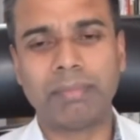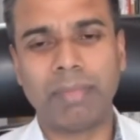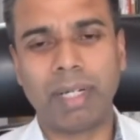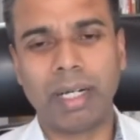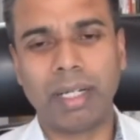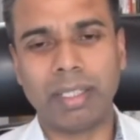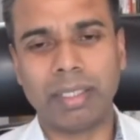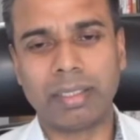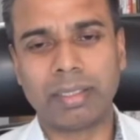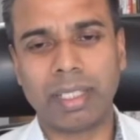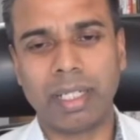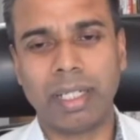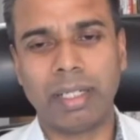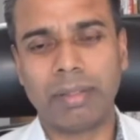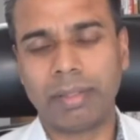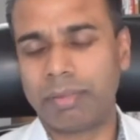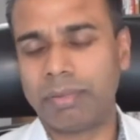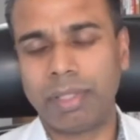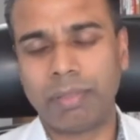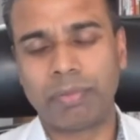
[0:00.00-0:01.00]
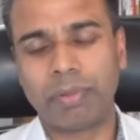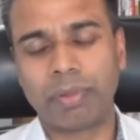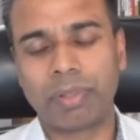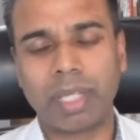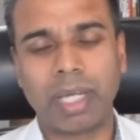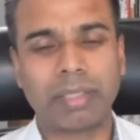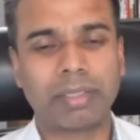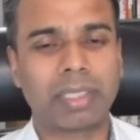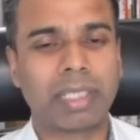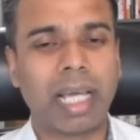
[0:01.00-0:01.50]
miles,
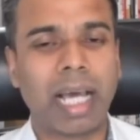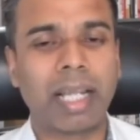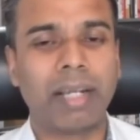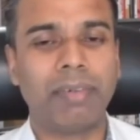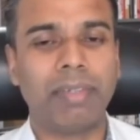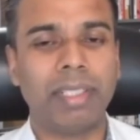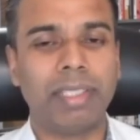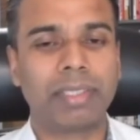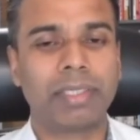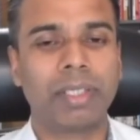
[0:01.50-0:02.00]
4,000 calories.